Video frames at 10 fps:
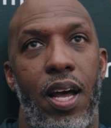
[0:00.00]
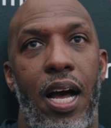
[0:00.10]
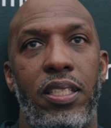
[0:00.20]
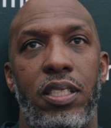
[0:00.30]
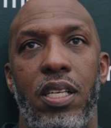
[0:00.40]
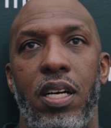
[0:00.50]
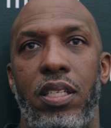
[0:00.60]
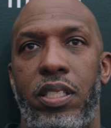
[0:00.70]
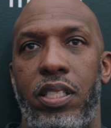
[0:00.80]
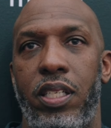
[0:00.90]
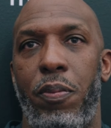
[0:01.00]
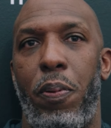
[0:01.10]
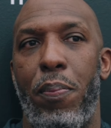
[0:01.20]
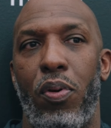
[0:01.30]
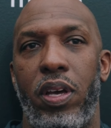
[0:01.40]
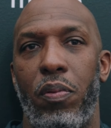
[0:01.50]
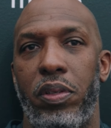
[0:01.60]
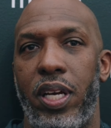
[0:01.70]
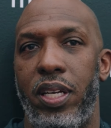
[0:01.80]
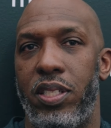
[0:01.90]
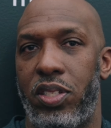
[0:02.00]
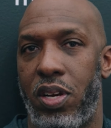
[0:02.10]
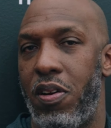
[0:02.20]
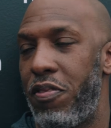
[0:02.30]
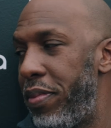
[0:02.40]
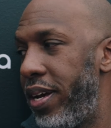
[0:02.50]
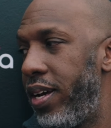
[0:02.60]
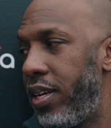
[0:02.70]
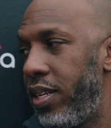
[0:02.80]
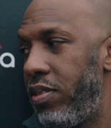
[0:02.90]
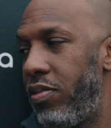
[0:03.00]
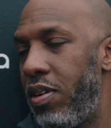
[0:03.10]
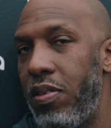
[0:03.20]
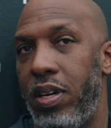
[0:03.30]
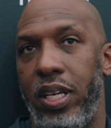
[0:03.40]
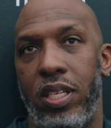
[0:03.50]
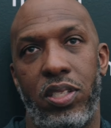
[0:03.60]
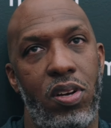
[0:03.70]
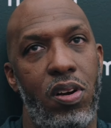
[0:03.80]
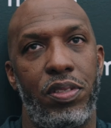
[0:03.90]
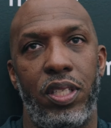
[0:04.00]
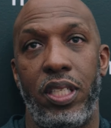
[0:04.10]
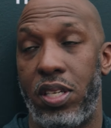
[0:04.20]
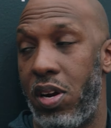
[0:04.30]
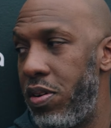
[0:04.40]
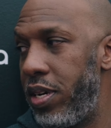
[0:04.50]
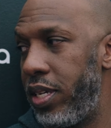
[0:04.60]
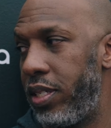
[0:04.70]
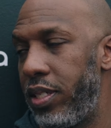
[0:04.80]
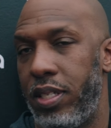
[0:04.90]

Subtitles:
I just love to see people get what they deserve, man. You know, and he deserves it. He's earned it.